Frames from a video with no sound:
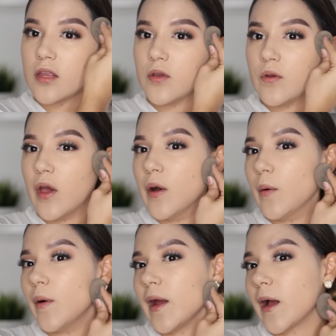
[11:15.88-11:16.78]
you
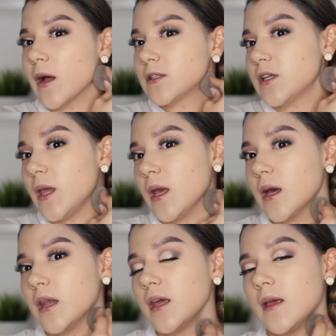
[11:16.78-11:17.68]
know, I got
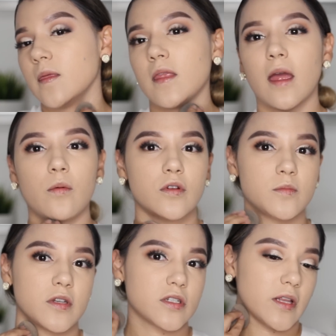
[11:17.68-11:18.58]
tan and I was
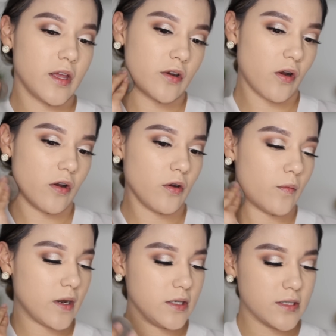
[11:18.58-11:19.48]
much lighter on our
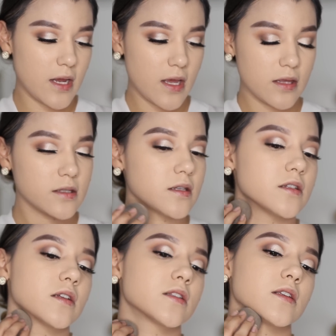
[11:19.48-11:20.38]
wedding day, and this is
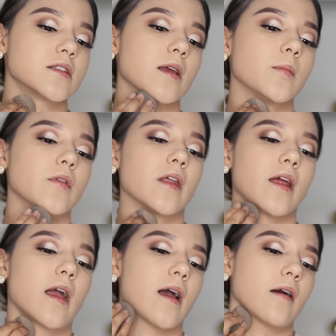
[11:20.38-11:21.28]
just the sample that I
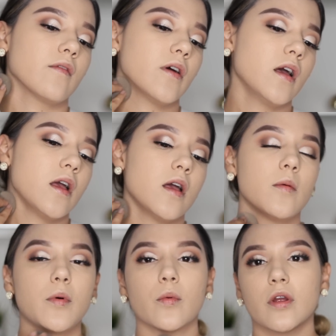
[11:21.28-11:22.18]
have,
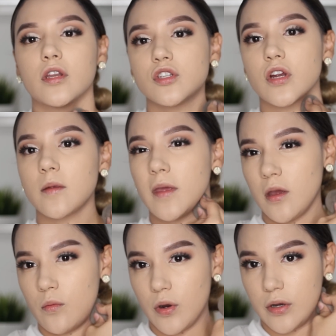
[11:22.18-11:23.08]
but we're gonna try to make
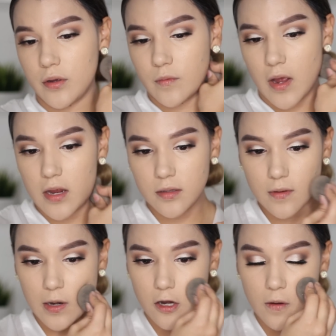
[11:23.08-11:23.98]
it work. Okay,
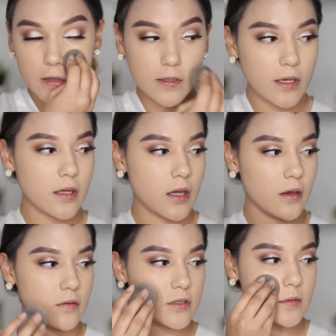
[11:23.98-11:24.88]
I know I look like a
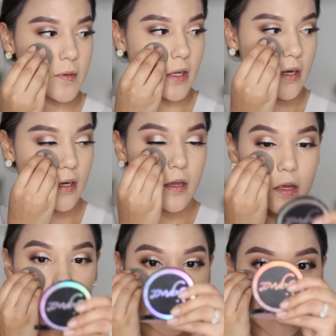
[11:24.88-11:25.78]
ghost, but
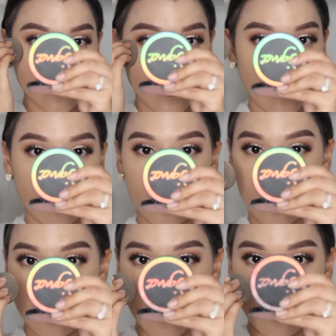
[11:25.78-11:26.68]
it's okay, we're
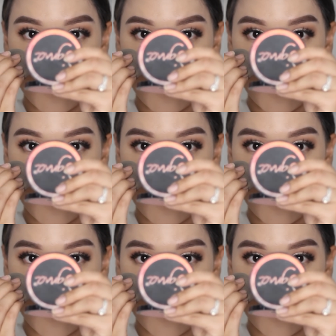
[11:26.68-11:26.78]
gonna make it